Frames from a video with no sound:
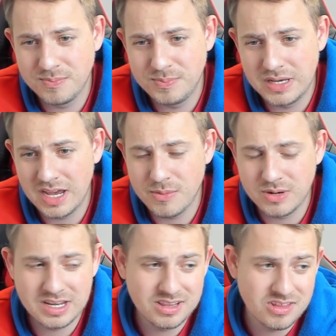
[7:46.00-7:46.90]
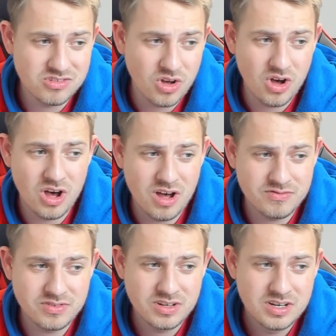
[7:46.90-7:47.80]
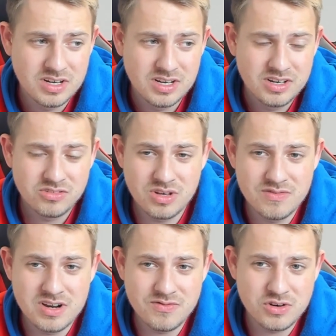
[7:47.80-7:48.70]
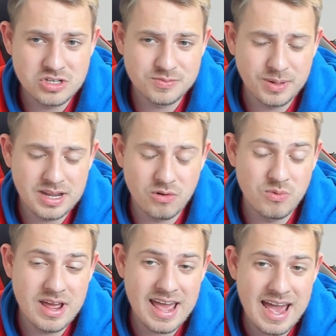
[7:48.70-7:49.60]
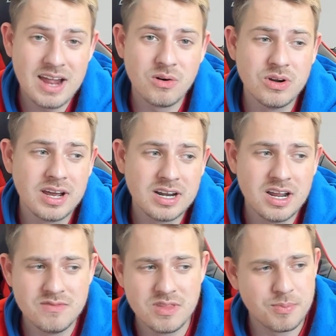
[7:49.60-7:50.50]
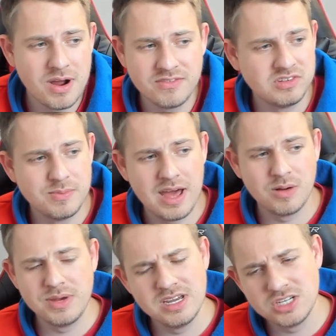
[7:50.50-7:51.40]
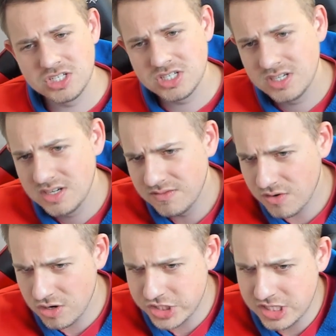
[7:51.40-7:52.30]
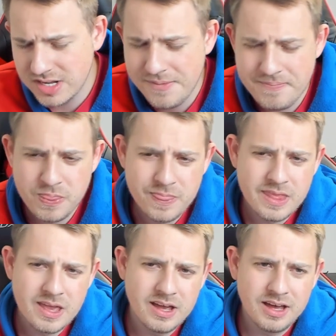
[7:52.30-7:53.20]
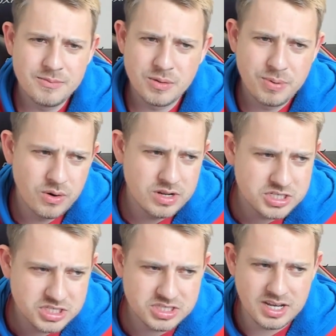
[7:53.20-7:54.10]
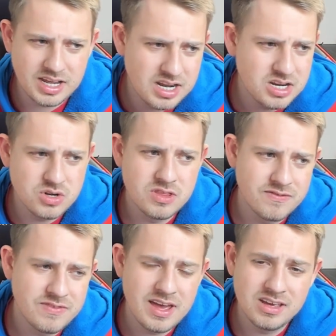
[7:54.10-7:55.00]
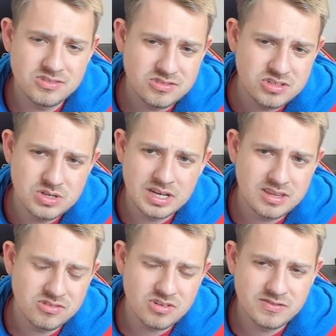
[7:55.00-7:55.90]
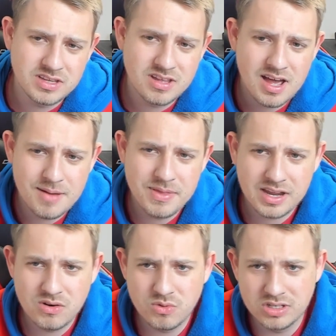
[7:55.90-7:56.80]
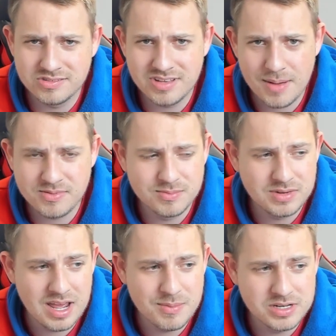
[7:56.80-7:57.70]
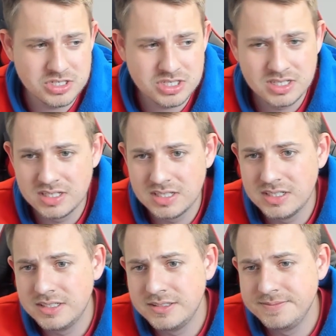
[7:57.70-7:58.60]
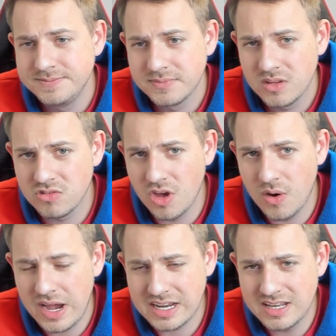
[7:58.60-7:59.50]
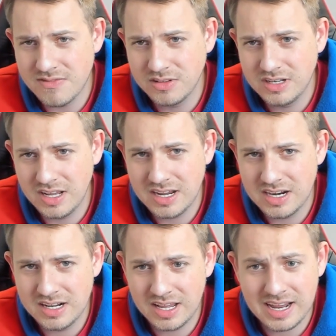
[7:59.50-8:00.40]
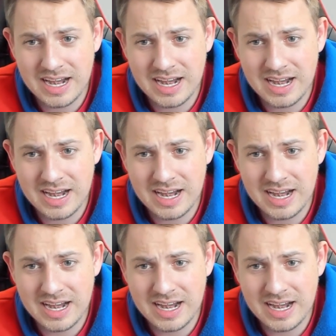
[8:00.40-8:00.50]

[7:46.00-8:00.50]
Being able to get this off. So even if you're just playing a red aggro deck, not even the Prophecy Battle Mage version, your opponent's just like hitting you in the face. You get this off the top. That can really stop some damage. So I definitely like it in like